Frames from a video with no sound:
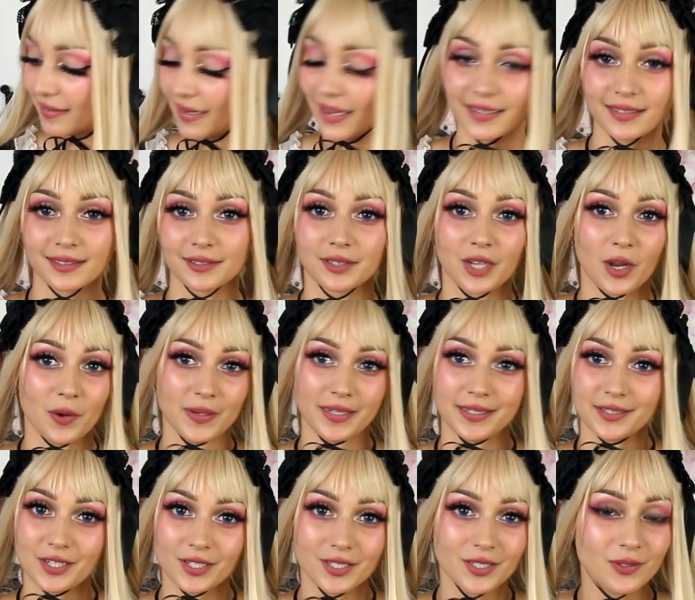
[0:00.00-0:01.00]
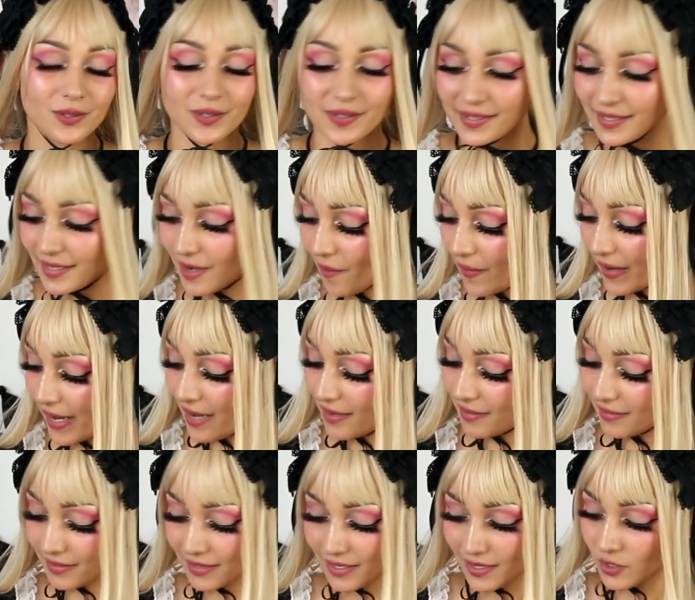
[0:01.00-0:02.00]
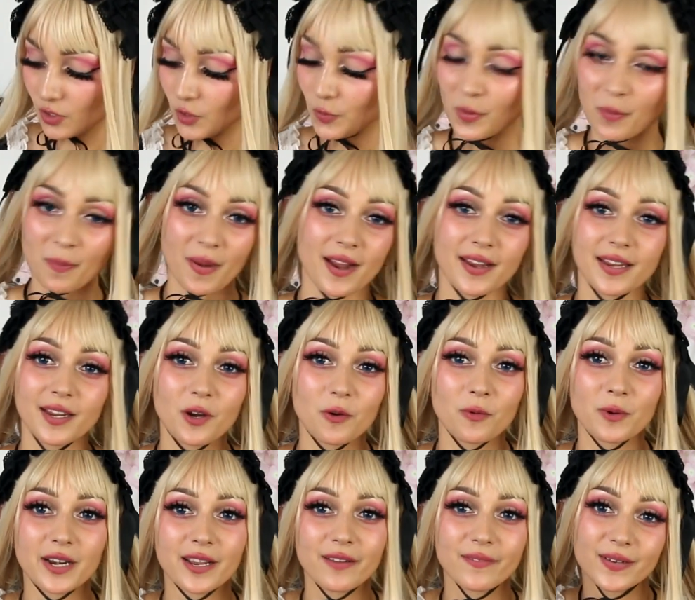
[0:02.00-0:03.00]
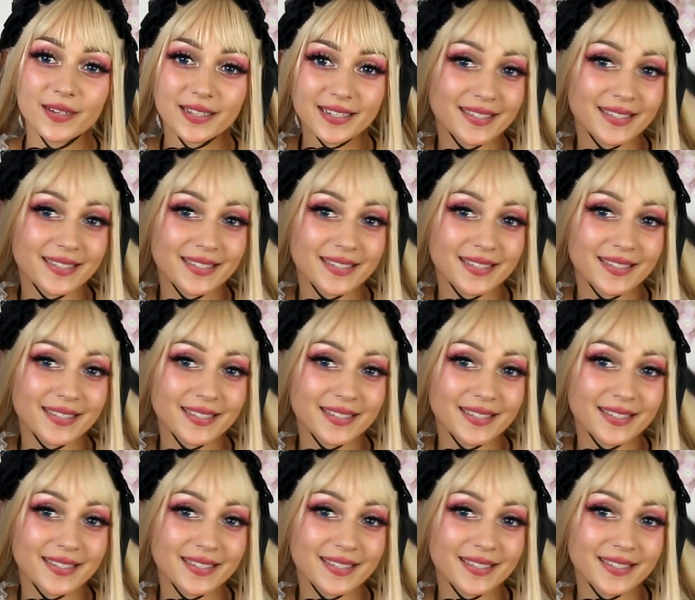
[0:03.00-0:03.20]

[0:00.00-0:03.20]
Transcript: like going to uni, going out to the supermarket or whatever,